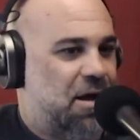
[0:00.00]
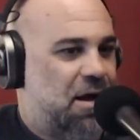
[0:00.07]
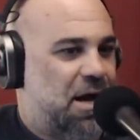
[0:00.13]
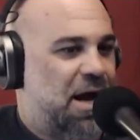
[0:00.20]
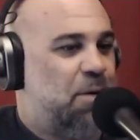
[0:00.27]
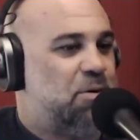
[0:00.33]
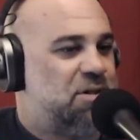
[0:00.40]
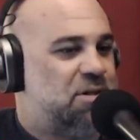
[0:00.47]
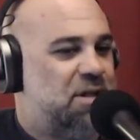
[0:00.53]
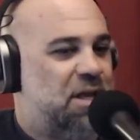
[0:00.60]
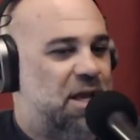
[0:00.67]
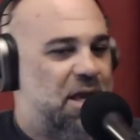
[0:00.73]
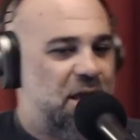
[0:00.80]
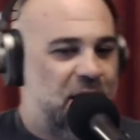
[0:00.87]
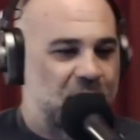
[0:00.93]
I was,
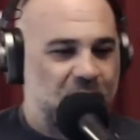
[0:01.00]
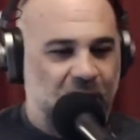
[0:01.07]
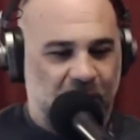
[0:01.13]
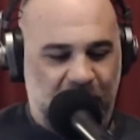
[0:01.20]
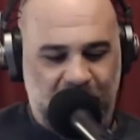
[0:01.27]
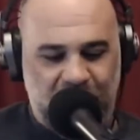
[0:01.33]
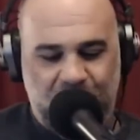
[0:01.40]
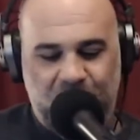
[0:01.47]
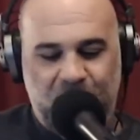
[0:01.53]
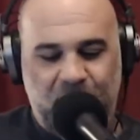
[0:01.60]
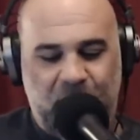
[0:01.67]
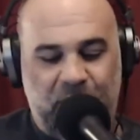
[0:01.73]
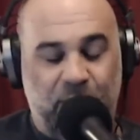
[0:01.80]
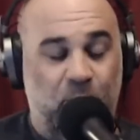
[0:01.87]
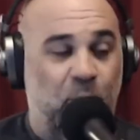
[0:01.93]
it,
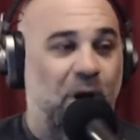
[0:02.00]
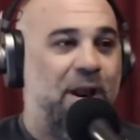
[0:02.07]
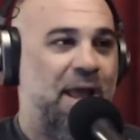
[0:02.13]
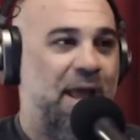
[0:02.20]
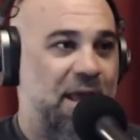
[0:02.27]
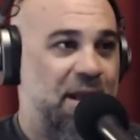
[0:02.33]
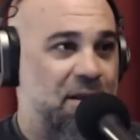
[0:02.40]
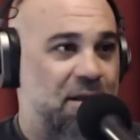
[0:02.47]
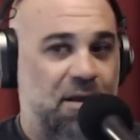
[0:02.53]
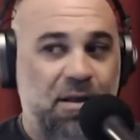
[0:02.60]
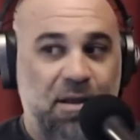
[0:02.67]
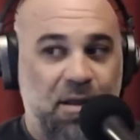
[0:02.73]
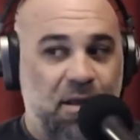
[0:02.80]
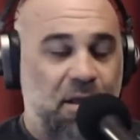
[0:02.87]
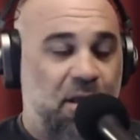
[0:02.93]
on the one hand,
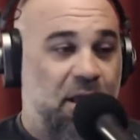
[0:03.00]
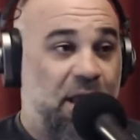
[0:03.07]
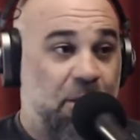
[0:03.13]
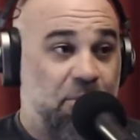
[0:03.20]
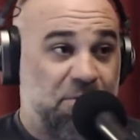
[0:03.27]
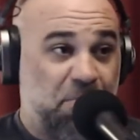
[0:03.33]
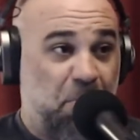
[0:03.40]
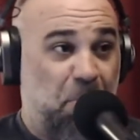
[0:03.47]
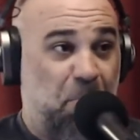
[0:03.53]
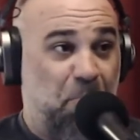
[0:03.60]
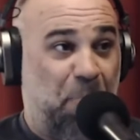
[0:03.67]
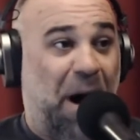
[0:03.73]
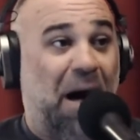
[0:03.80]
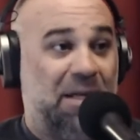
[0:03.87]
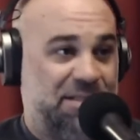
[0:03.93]
it was
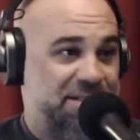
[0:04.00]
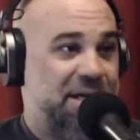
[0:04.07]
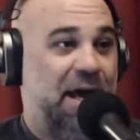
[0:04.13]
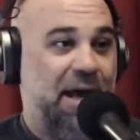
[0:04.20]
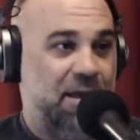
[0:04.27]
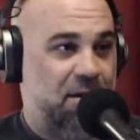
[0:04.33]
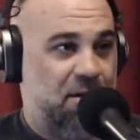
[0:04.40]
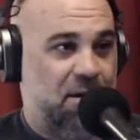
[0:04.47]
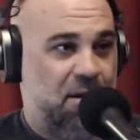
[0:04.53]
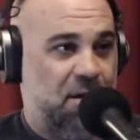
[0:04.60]
bonsai.